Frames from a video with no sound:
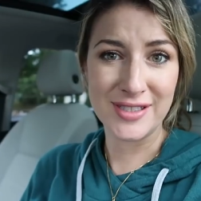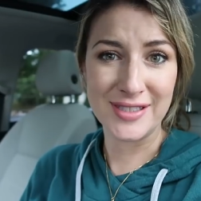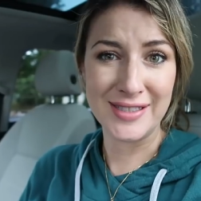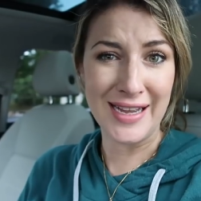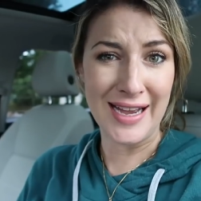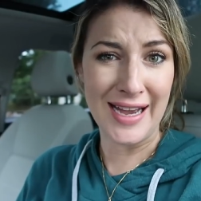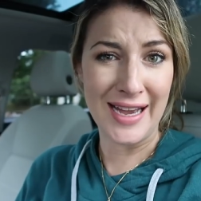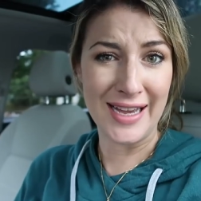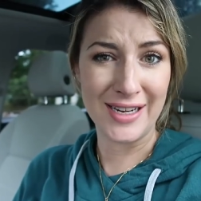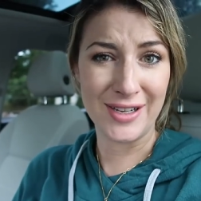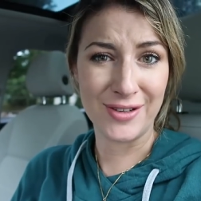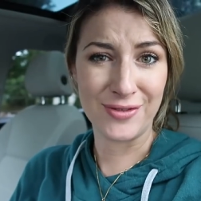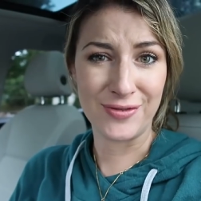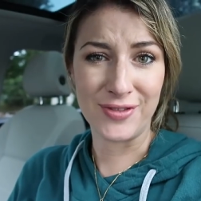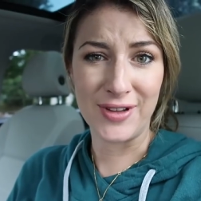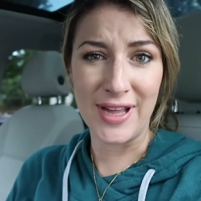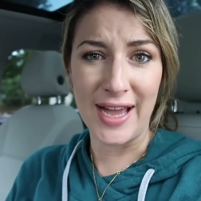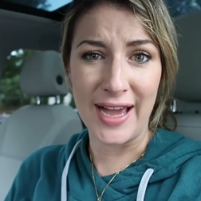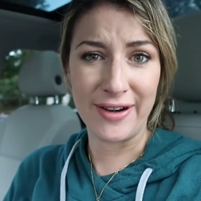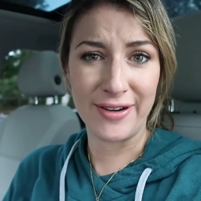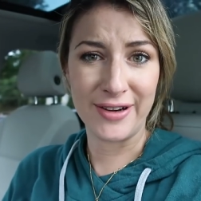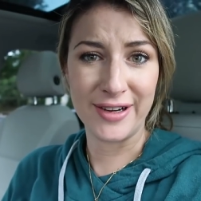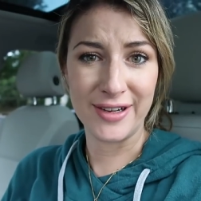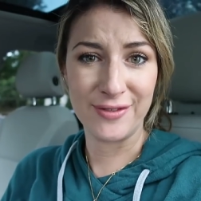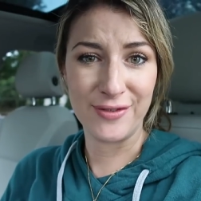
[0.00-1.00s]
just not a
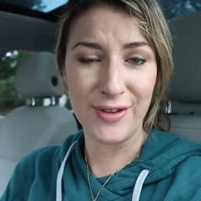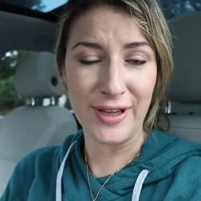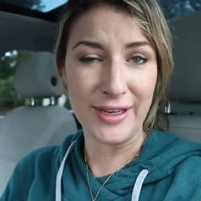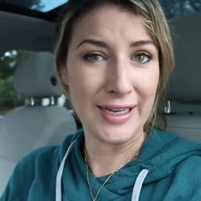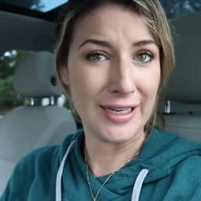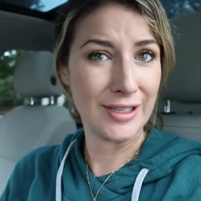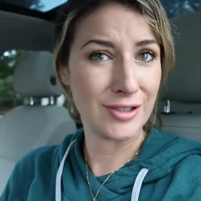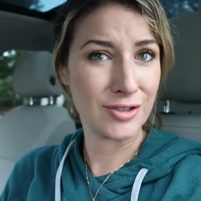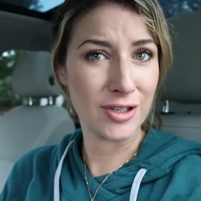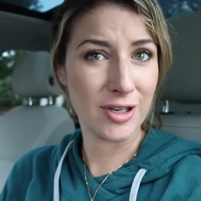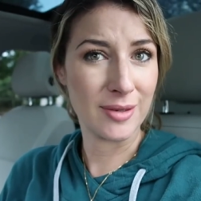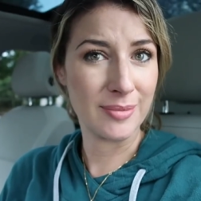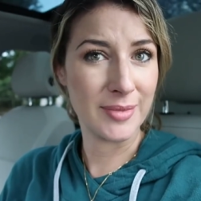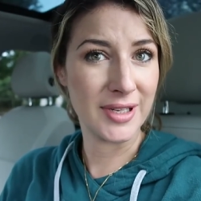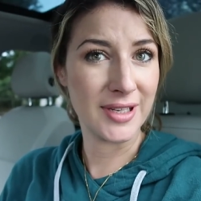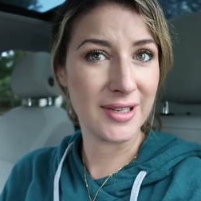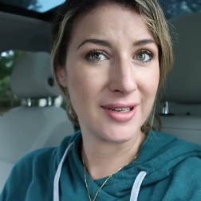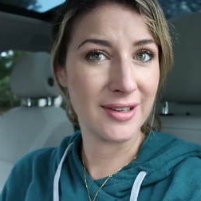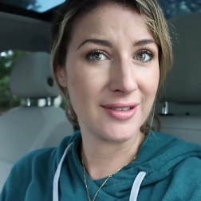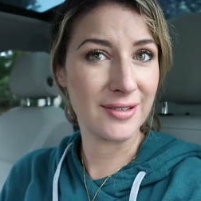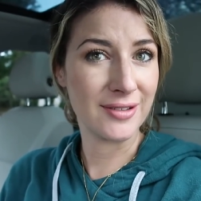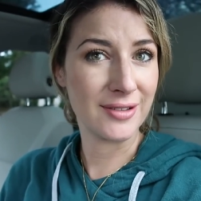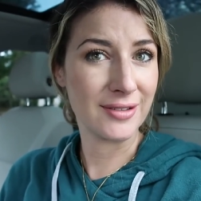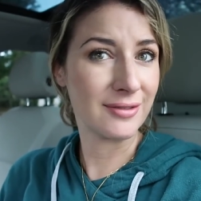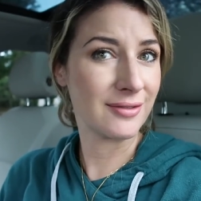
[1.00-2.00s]
flattering foundation on
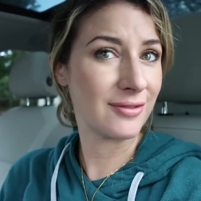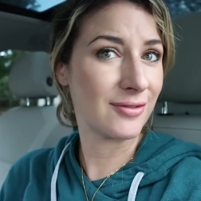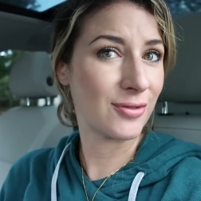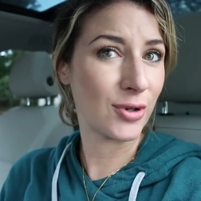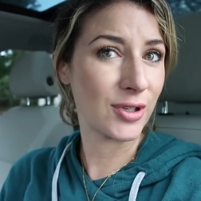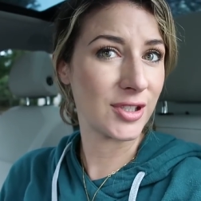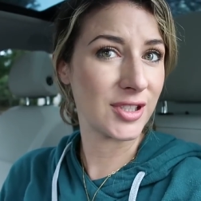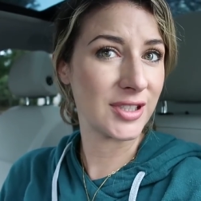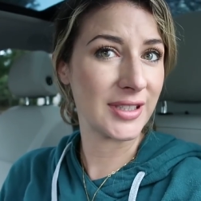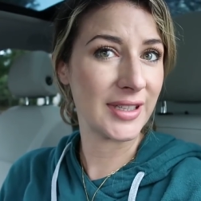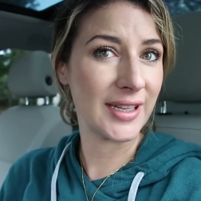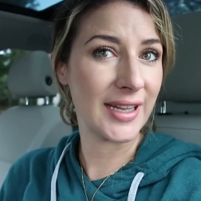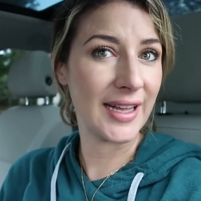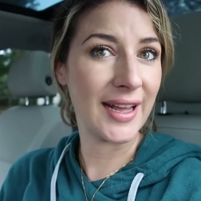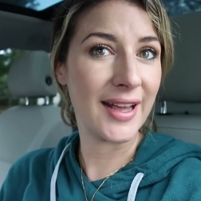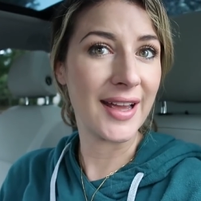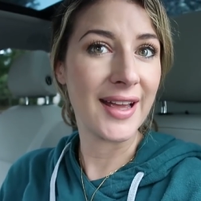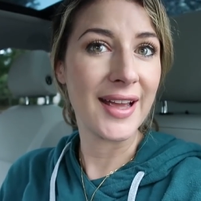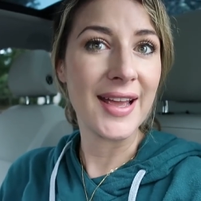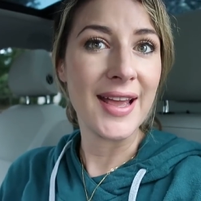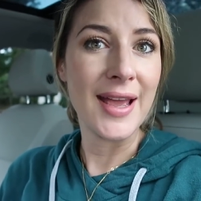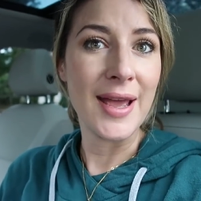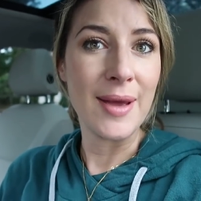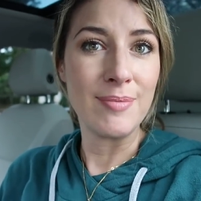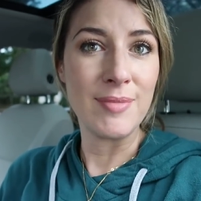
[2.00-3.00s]
me, unfortunately.
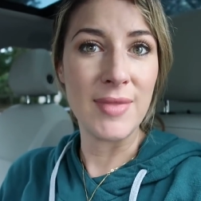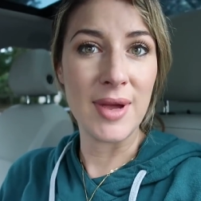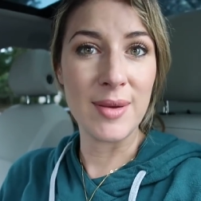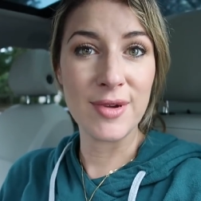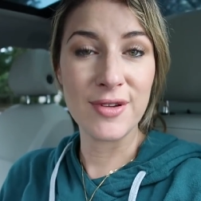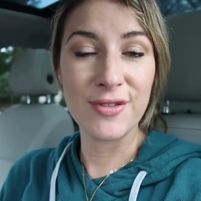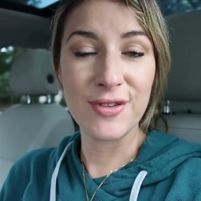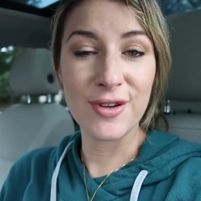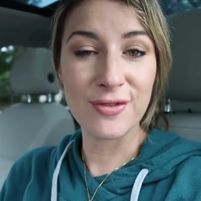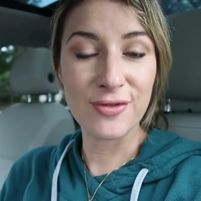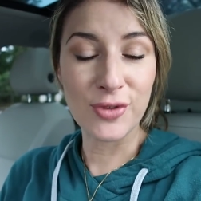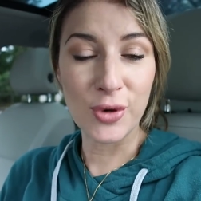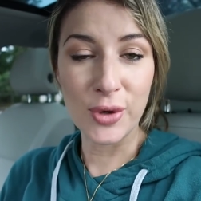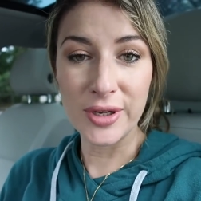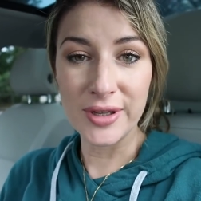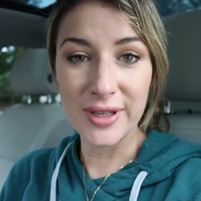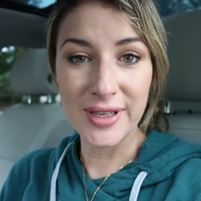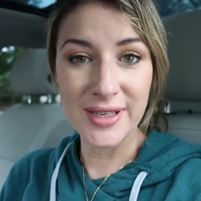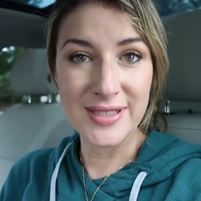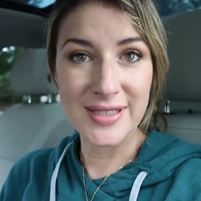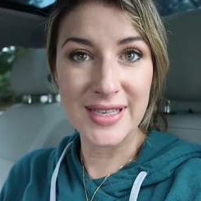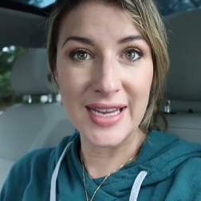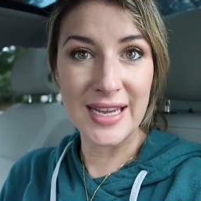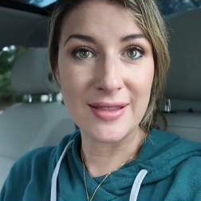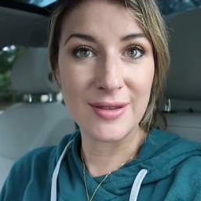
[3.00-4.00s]
Maybe if you have
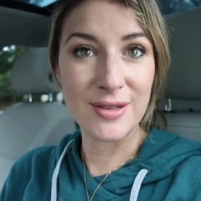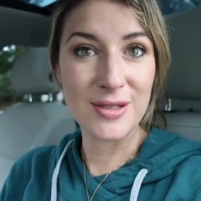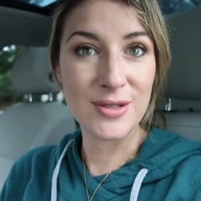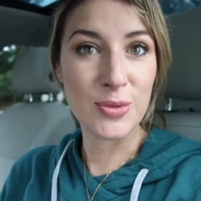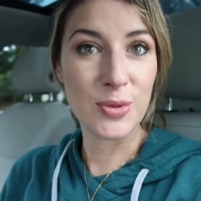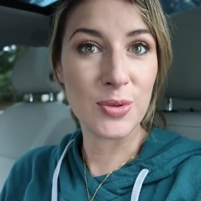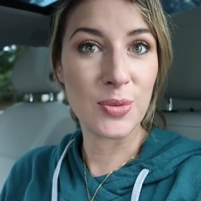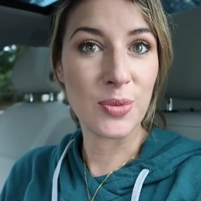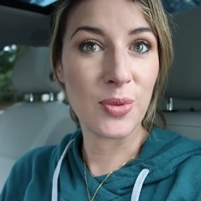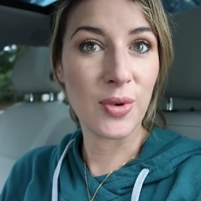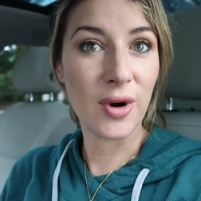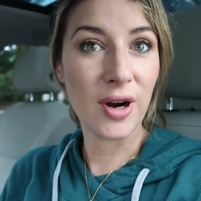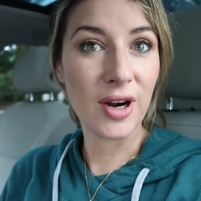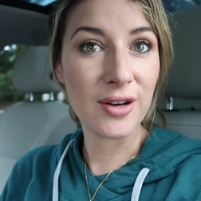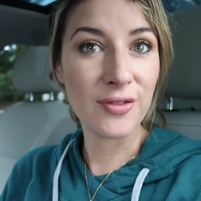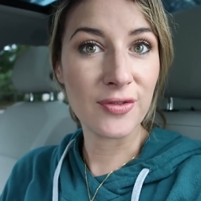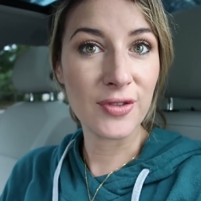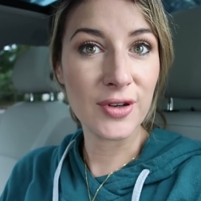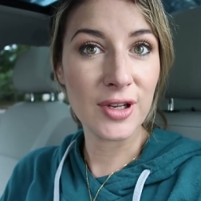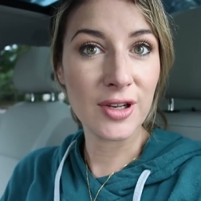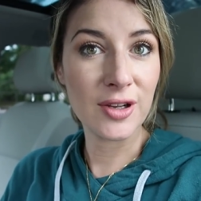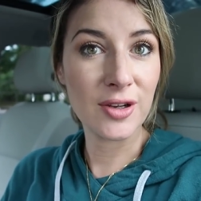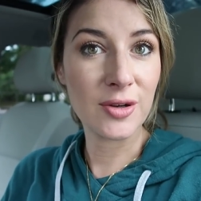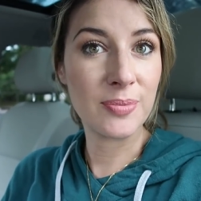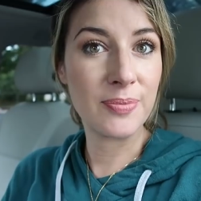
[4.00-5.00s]
oily skin, this would work
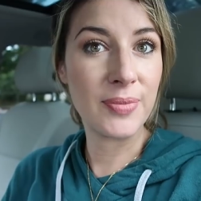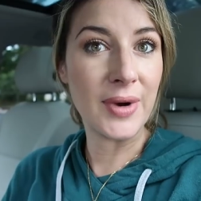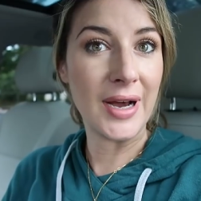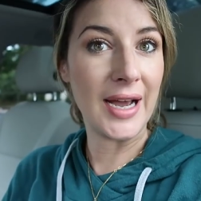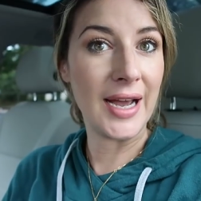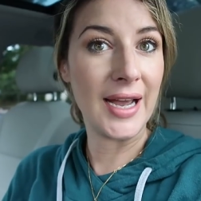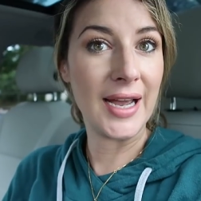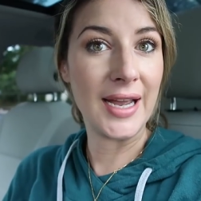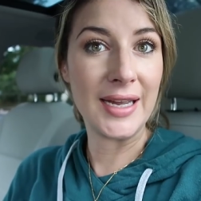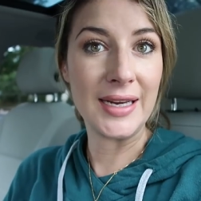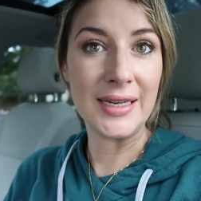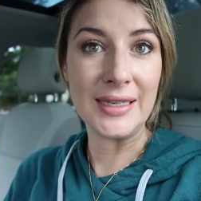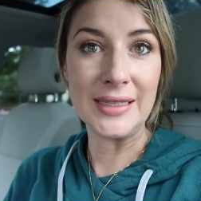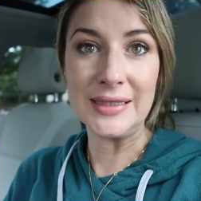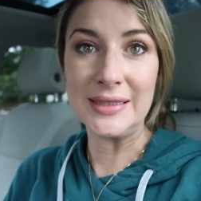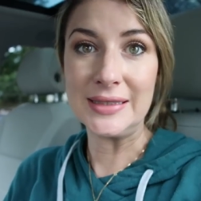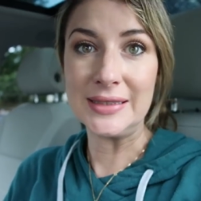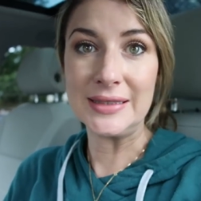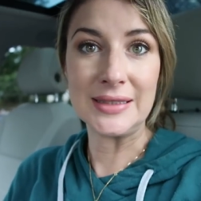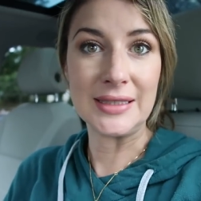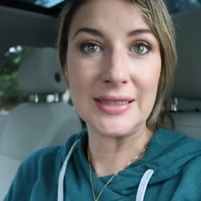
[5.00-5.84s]
for you, but